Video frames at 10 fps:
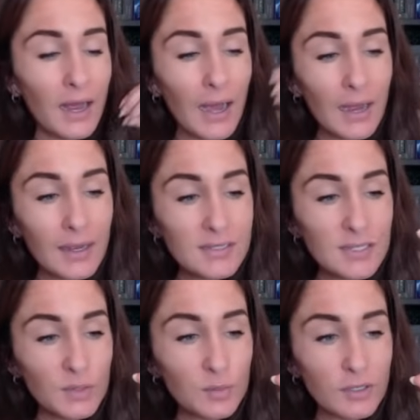I guess
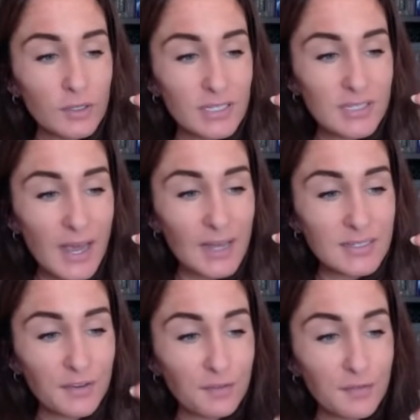I'd word this as
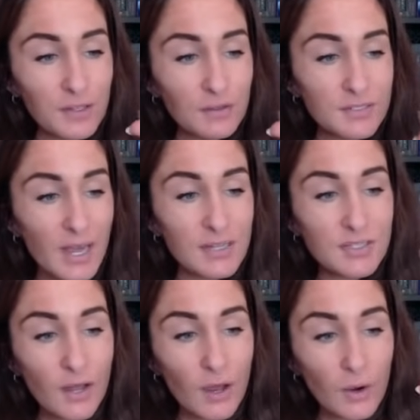it feels
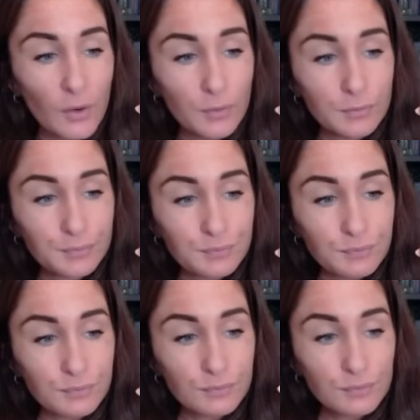as though
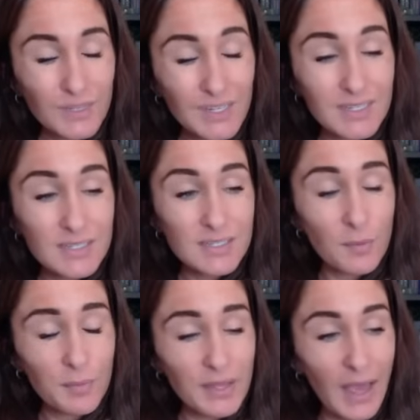
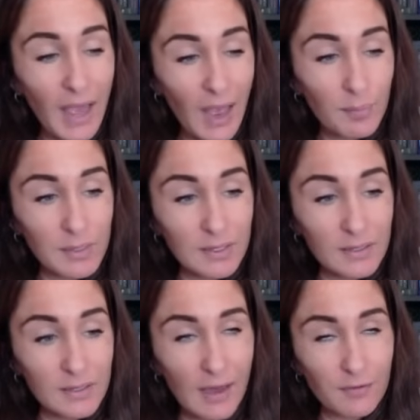something
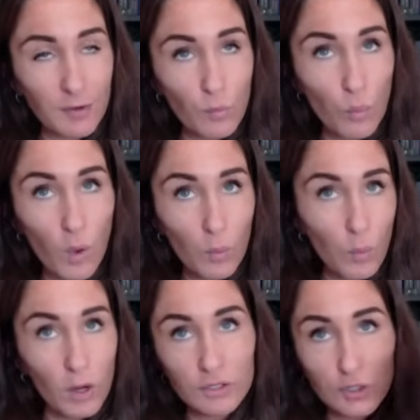happened that from a
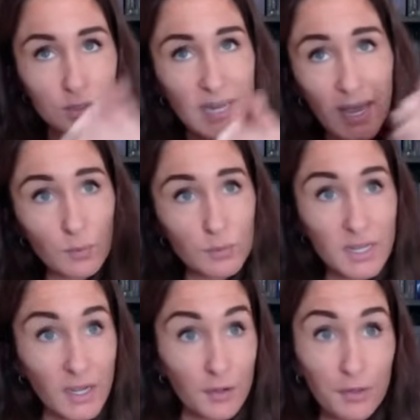1 to a 10 was
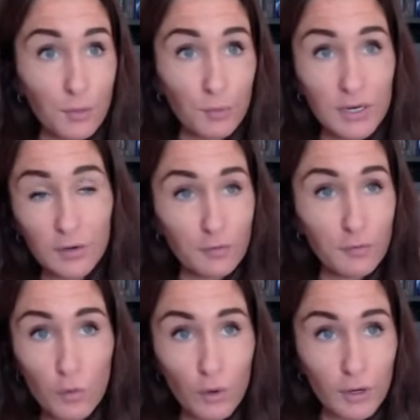like a 3 or
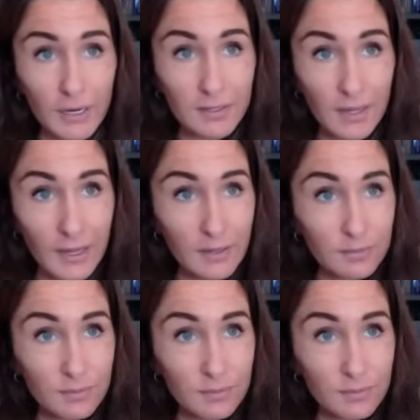4 in, like,